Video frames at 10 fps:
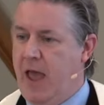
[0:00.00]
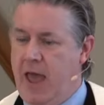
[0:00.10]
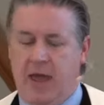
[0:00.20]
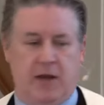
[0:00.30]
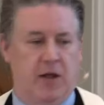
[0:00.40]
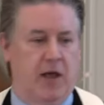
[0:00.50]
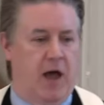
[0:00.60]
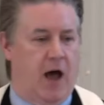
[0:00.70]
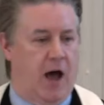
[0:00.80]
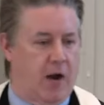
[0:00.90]
And
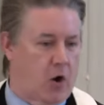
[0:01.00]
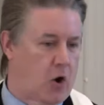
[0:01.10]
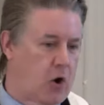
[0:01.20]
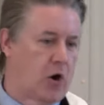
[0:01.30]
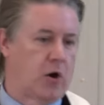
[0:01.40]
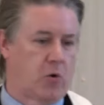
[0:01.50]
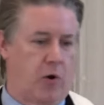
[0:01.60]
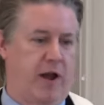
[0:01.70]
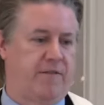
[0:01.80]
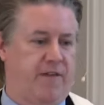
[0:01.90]
her
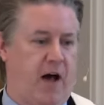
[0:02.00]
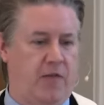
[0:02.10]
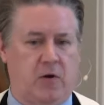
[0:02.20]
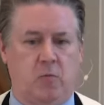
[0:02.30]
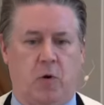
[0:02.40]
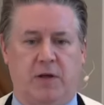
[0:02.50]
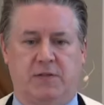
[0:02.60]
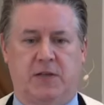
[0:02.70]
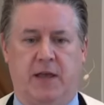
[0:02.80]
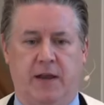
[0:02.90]
grandfather
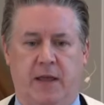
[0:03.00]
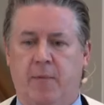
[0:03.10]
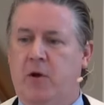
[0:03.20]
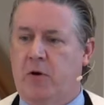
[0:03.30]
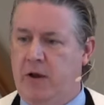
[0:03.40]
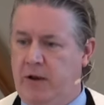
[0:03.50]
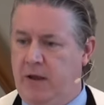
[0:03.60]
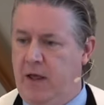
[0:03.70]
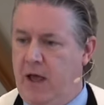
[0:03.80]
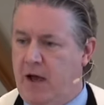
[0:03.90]
was an immigrant
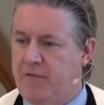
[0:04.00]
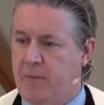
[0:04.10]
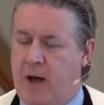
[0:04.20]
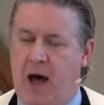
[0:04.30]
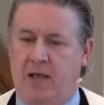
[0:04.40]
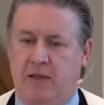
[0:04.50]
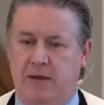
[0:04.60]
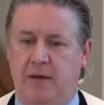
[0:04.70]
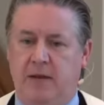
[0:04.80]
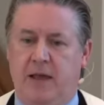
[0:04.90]
from
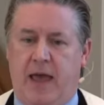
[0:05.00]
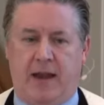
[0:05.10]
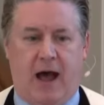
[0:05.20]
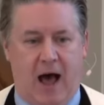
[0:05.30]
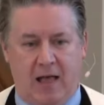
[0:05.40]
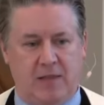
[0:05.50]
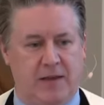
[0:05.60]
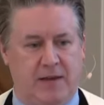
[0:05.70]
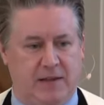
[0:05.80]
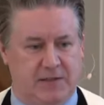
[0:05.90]
Holland. And
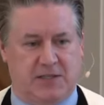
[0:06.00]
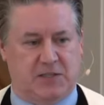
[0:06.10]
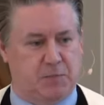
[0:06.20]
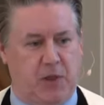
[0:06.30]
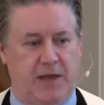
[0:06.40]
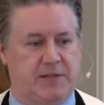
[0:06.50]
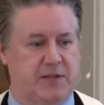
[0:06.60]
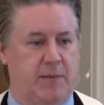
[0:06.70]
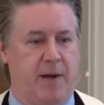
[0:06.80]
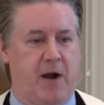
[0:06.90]
Holland is this place
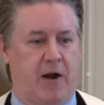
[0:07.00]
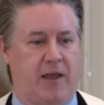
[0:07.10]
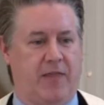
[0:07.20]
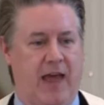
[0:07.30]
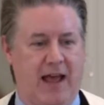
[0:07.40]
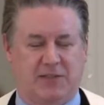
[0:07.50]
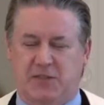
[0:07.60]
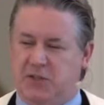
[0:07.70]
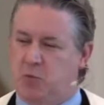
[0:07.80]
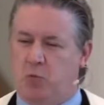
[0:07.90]
in America that has
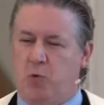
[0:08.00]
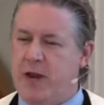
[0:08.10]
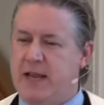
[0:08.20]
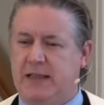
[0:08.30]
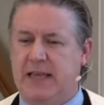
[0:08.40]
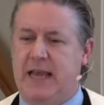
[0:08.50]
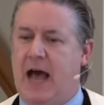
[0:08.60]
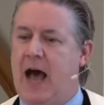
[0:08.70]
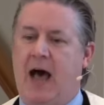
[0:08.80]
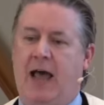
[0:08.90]
this really
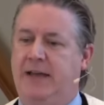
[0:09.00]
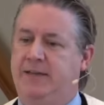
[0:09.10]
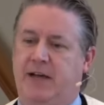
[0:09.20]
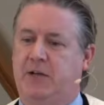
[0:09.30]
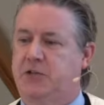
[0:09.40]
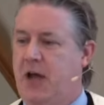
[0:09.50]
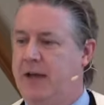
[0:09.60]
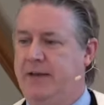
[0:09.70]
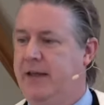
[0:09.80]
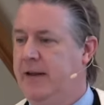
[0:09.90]
high Dutch
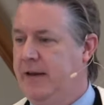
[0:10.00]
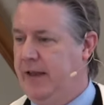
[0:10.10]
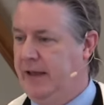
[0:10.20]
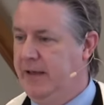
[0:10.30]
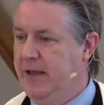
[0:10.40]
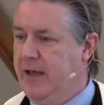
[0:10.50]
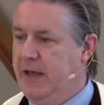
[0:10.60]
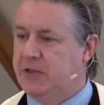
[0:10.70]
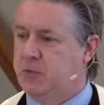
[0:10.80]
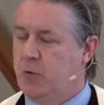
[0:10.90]
identity.
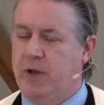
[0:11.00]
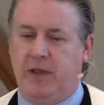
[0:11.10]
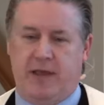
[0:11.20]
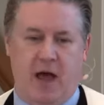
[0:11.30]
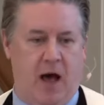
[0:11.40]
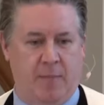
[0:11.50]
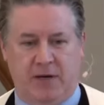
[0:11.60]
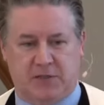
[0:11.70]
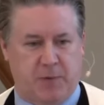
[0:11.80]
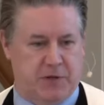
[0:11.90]
It's really common,
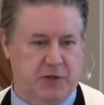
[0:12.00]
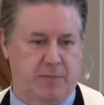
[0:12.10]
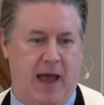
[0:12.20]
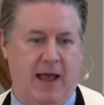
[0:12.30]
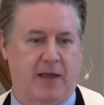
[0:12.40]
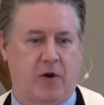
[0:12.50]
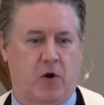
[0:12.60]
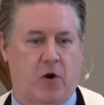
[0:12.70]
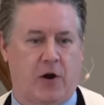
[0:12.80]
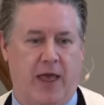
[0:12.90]
especially back in
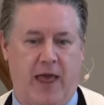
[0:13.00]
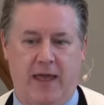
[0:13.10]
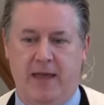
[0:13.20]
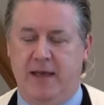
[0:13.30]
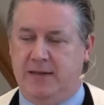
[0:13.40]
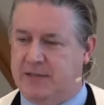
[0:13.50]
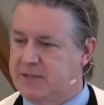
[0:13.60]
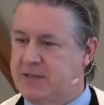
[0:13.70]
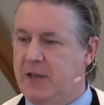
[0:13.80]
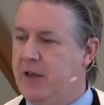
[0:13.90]
her day, to
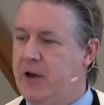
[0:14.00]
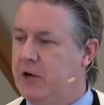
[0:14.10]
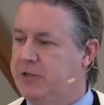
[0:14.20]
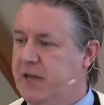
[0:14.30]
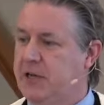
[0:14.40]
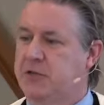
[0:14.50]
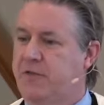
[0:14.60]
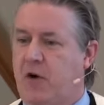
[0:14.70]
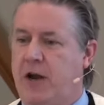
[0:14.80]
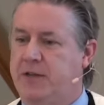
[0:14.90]
still hear Dutch
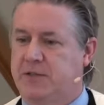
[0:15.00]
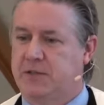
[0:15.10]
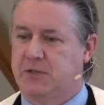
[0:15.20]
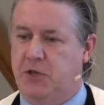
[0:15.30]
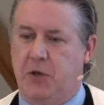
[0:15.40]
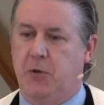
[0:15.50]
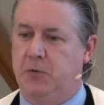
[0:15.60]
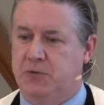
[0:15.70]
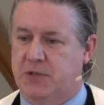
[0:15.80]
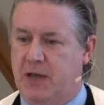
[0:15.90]
phrases
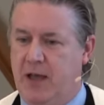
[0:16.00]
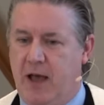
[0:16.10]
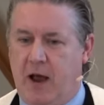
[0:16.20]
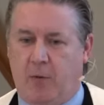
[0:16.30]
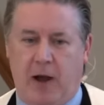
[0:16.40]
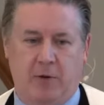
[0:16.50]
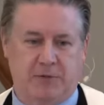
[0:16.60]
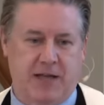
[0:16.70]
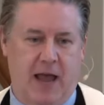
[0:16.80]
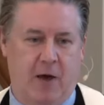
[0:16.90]
used
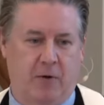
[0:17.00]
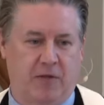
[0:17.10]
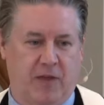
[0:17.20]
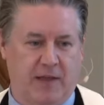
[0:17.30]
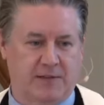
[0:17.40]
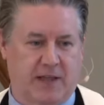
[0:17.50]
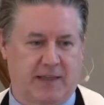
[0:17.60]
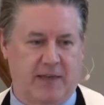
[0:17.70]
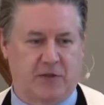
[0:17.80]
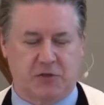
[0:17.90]
around town and things like
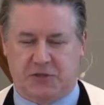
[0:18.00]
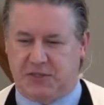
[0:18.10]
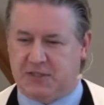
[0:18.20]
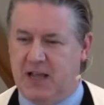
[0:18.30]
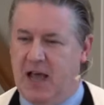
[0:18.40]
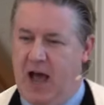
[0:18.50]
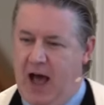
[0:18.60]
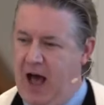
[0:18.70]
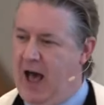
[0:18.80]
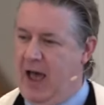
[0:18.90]
that. There's this
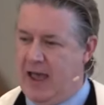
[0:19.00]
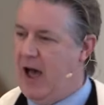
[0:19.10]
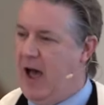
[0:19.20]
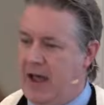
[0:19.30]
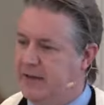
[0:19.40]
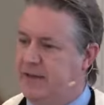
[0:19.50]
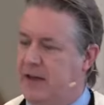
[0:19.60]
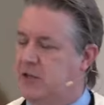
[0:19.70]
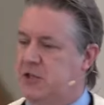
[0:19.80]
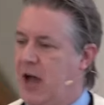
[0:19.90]
high, high
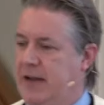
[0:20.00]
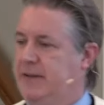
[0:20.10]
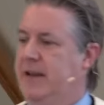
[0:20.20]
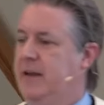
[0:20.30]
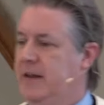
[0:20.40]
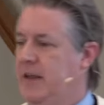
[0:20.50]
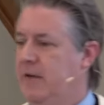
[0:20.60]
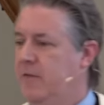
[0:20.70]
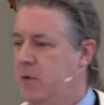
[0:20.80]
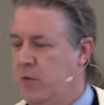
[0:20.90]
Dutch identity
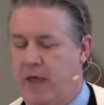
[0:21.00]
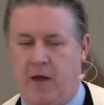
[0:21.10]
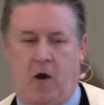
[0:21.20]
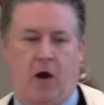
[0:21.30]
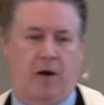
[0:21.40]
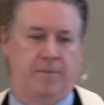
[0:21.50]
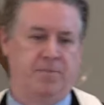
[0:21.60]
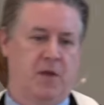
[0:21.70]
of who they are.